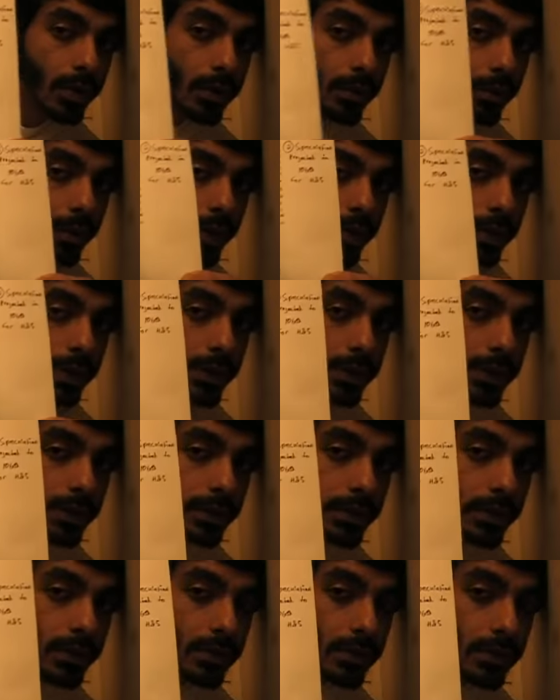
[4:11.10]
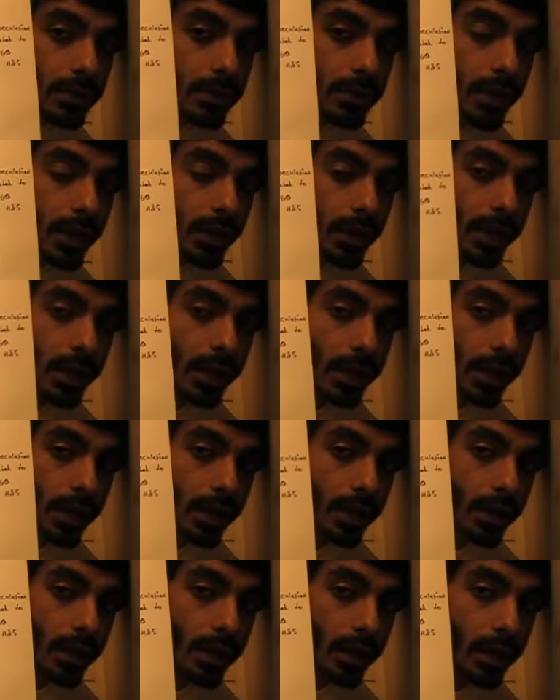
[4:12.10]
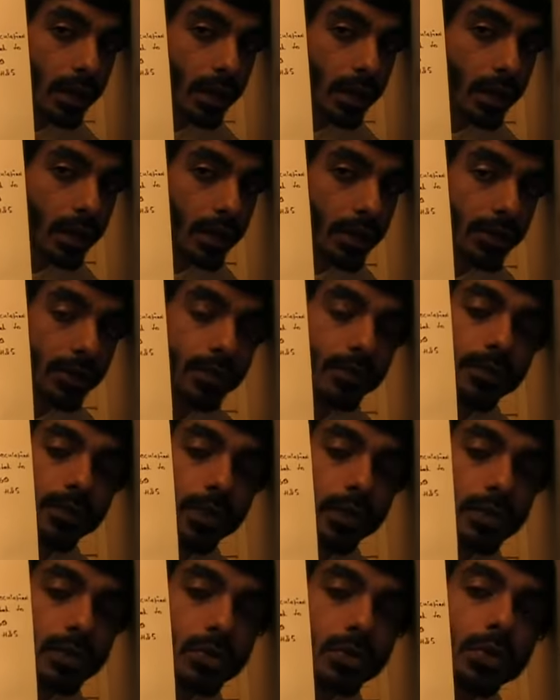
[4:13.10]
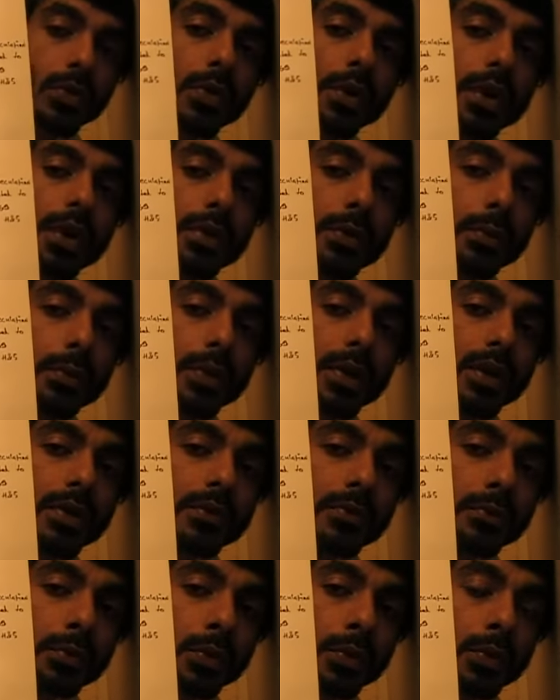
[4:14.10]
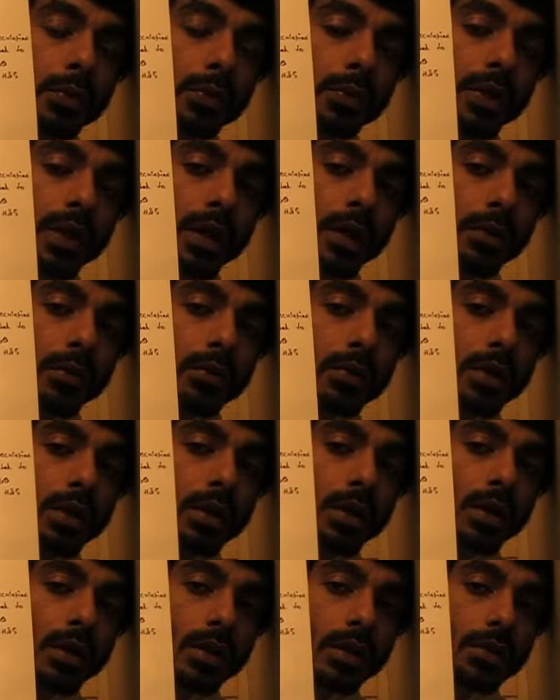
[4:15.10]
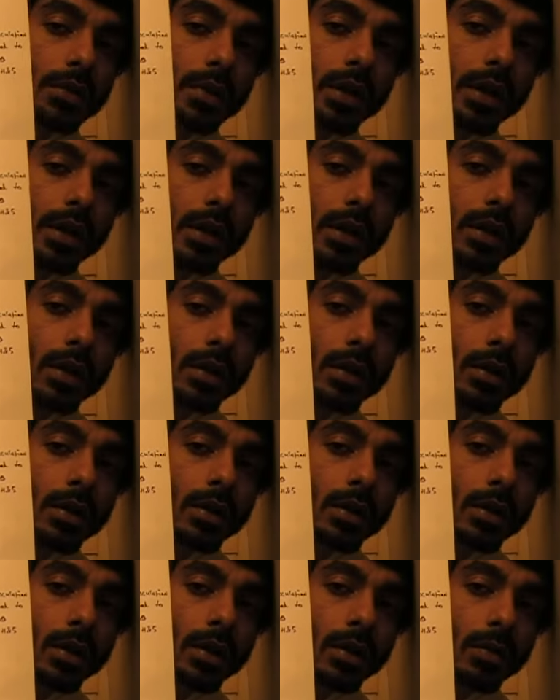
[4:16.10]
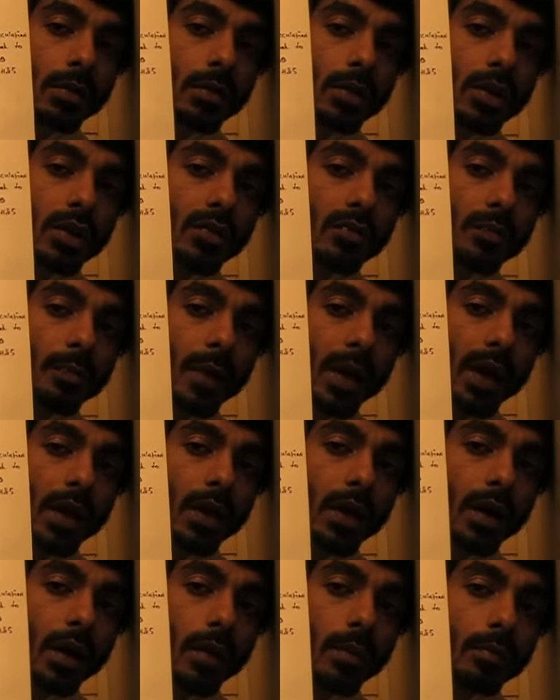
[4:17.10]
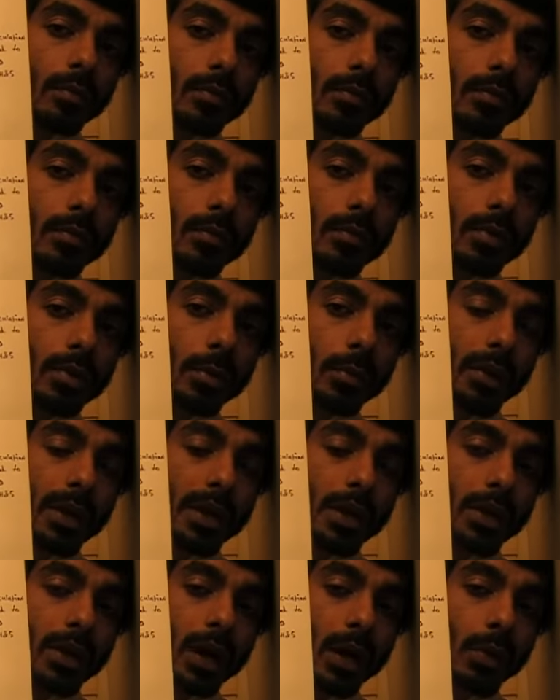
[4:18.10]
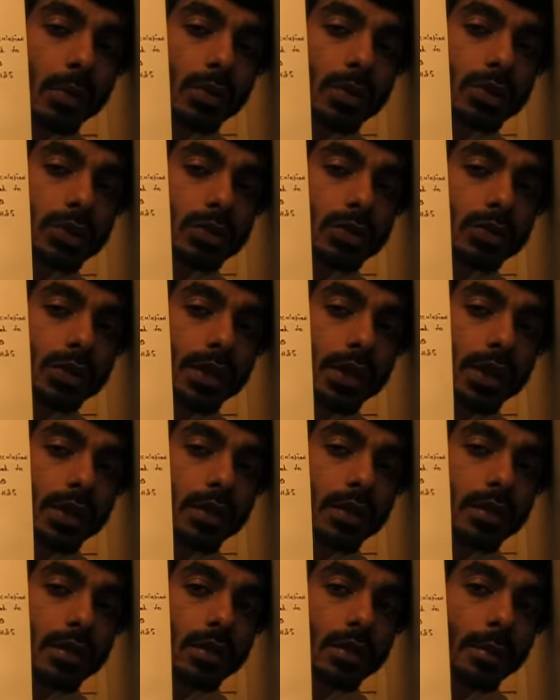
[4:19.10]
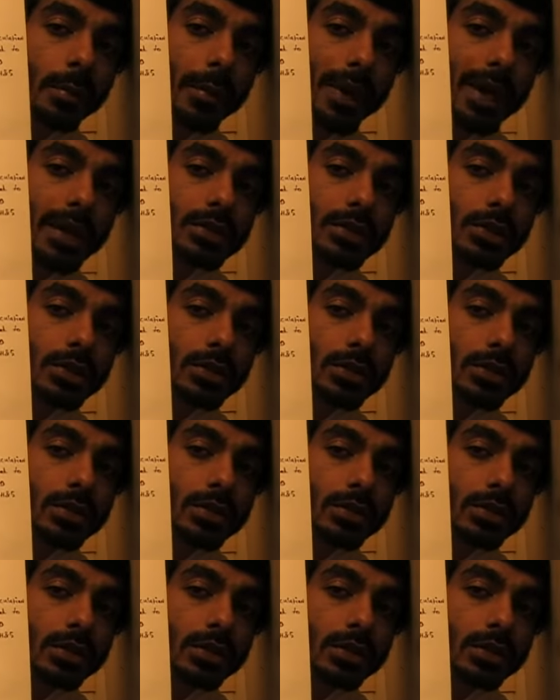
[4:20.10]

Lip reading: we can break this down to A. A, as far as you know, LA wave will go down to A. We'll lift back up to make a downwards trend to match